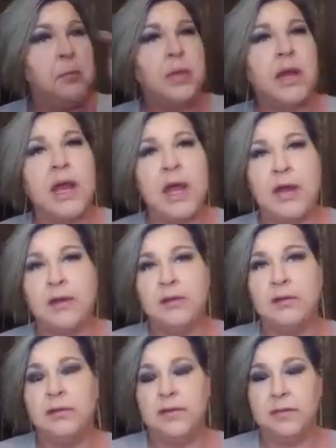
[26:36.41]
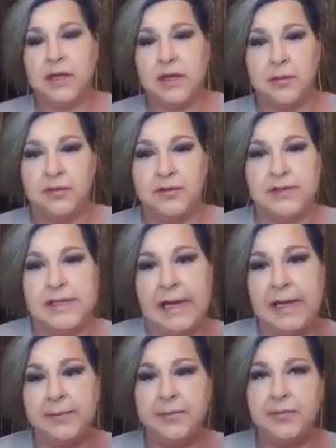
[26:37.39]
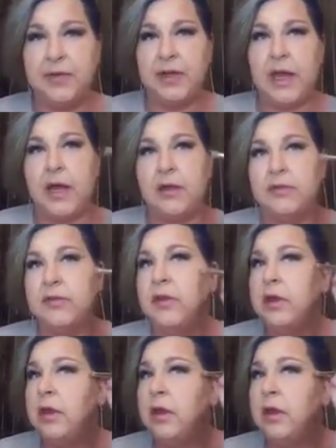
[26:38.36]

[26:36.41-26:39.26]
But I had somebody come over today to the house